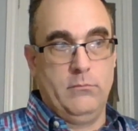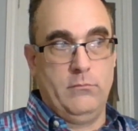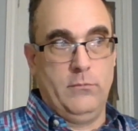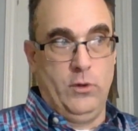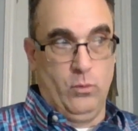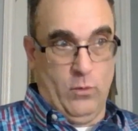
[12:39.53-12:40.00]

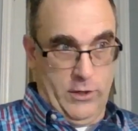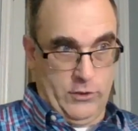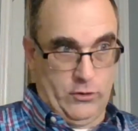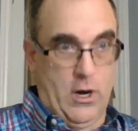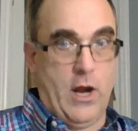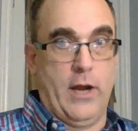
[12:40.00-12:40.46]
you want to
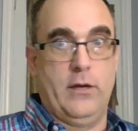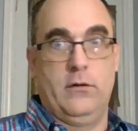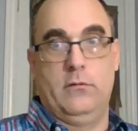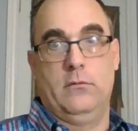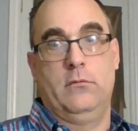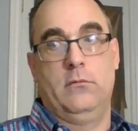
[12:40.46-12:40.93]
try,
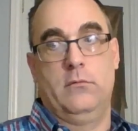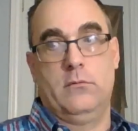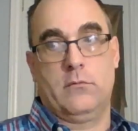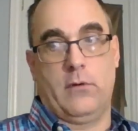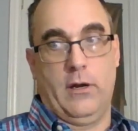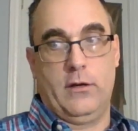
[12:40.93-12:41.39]

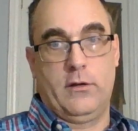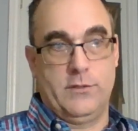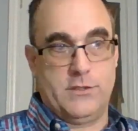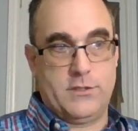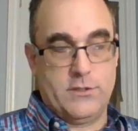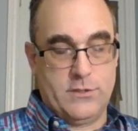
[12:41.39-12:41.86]
right?
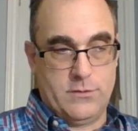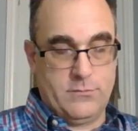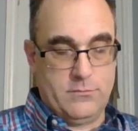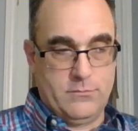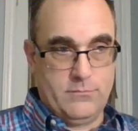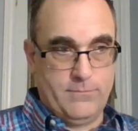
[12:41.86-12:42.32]
Because
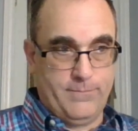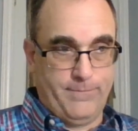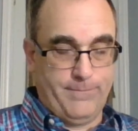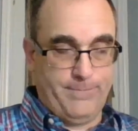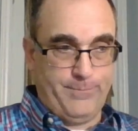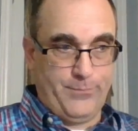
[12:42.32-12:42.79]

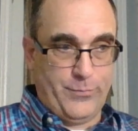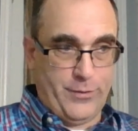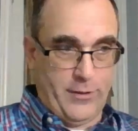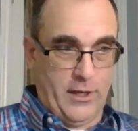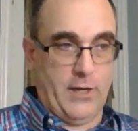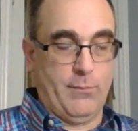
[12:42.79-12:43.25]

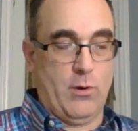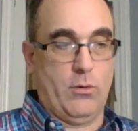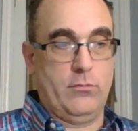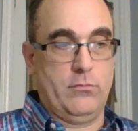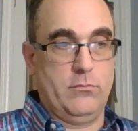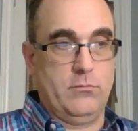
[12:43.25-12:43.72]
think
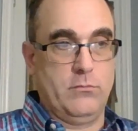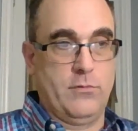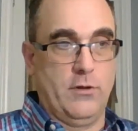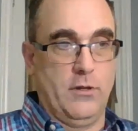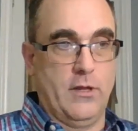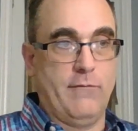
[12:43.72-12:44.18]
about
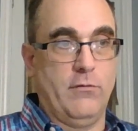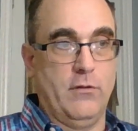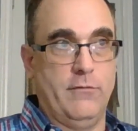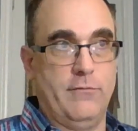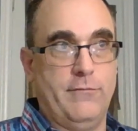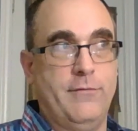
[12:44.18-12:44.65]
the
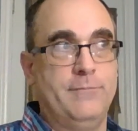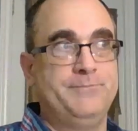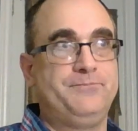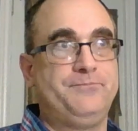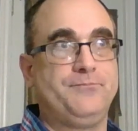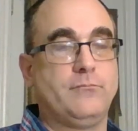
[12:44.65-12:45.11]
level of
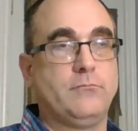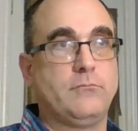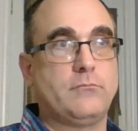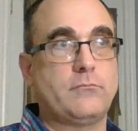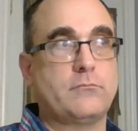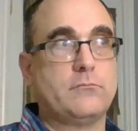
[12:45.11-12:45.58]

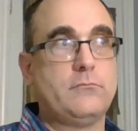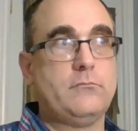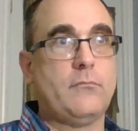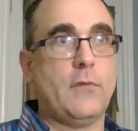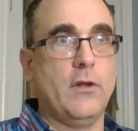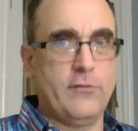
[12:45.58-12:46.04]

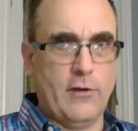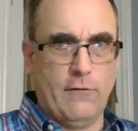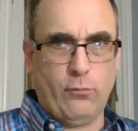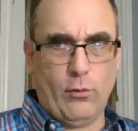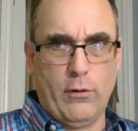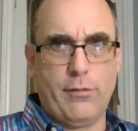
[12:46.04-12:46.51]

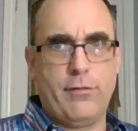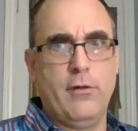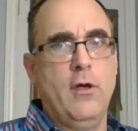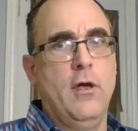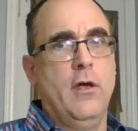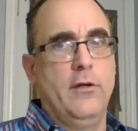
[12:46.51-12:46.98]
self worth,
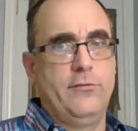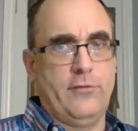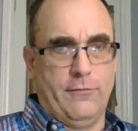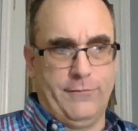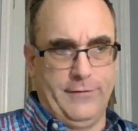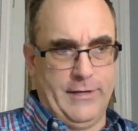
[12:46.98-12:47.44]

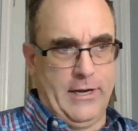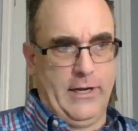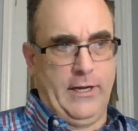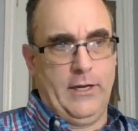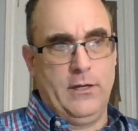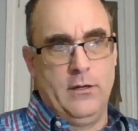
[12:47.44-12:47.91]
self
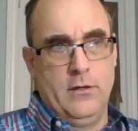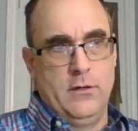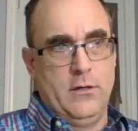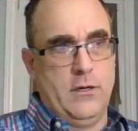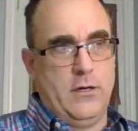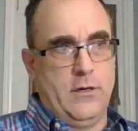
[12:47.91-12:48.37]
identity
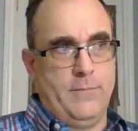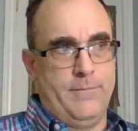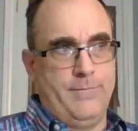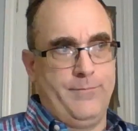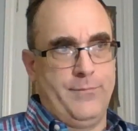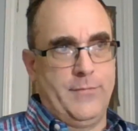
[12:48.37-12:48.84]

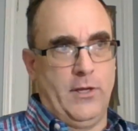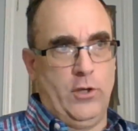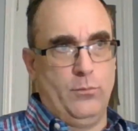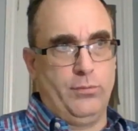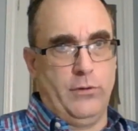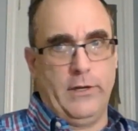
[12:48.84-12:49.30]
um, that
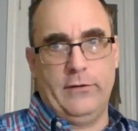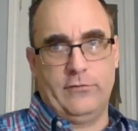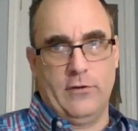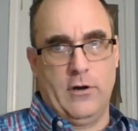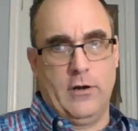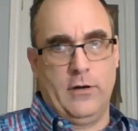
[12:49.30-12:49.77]
you place
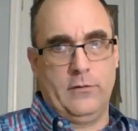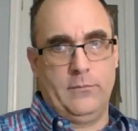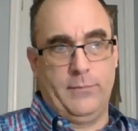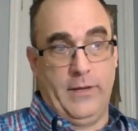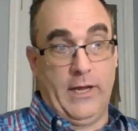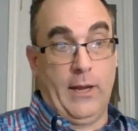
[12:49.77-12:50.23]
on
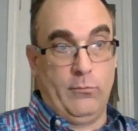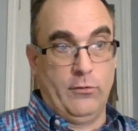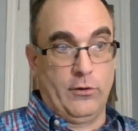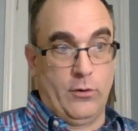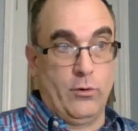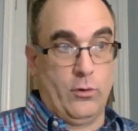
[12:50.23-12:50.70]
being able
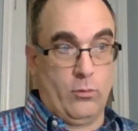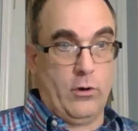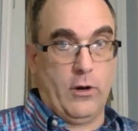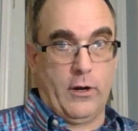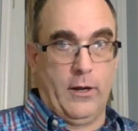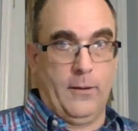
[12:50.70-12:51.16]
to go to
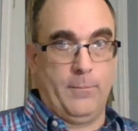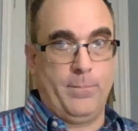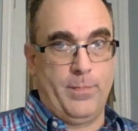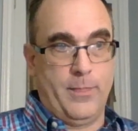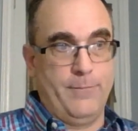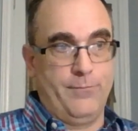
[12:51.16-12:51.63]
work and
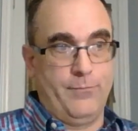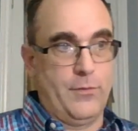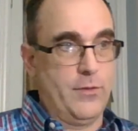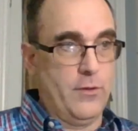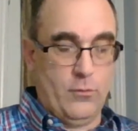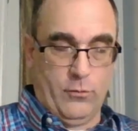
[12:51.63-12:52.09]

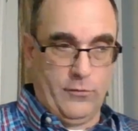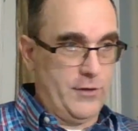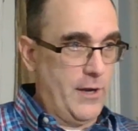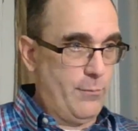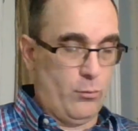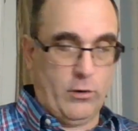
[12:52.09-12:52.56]
or the
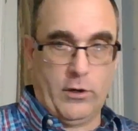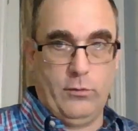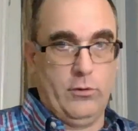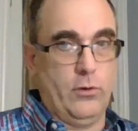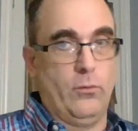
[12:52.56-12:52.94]
type of work you